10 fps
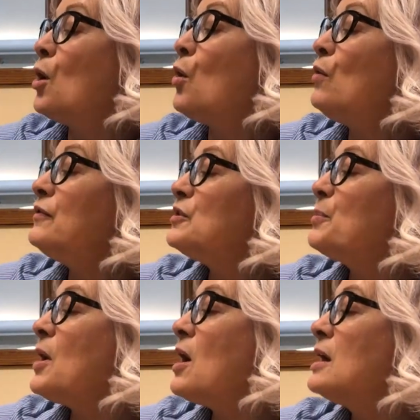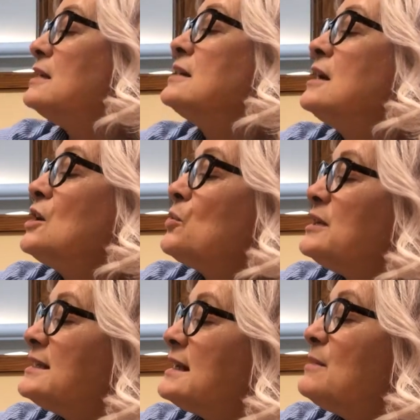Over the pond, we
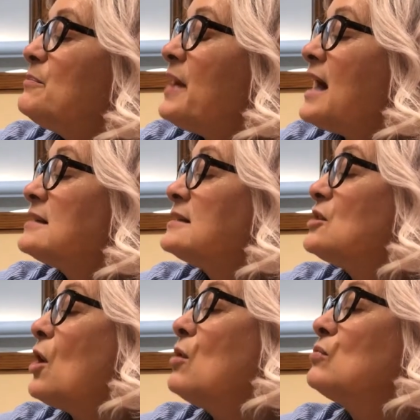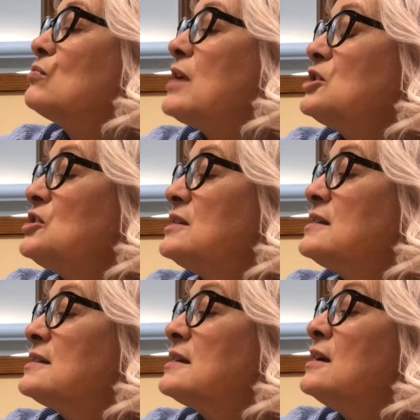skim past tall
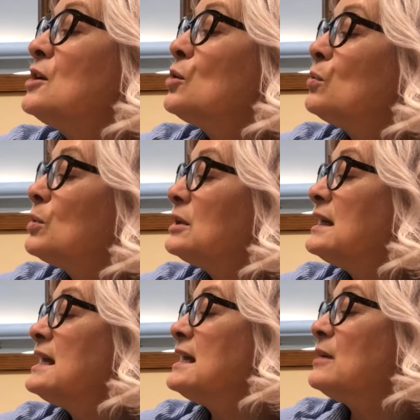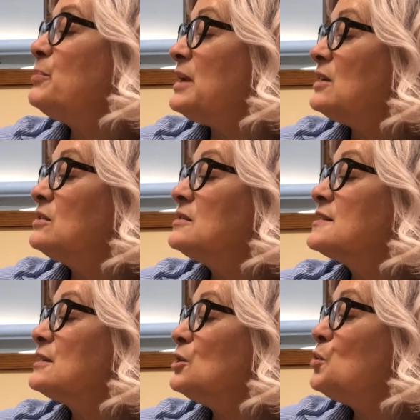rushes, whirligig
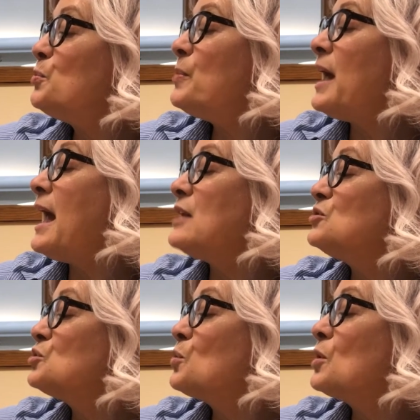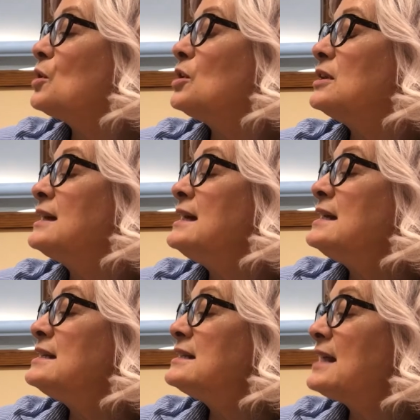beetles loop and twirl,
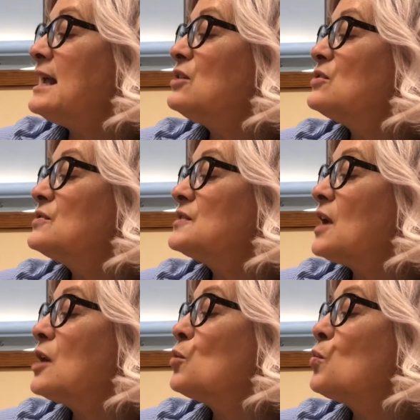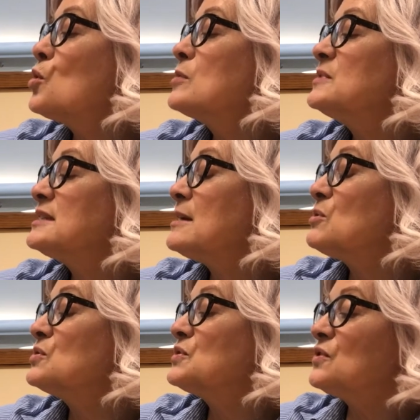skaters on a warm
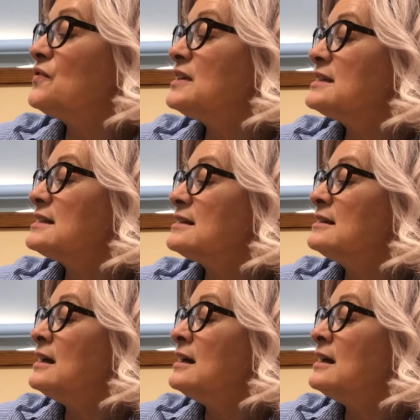summer surface.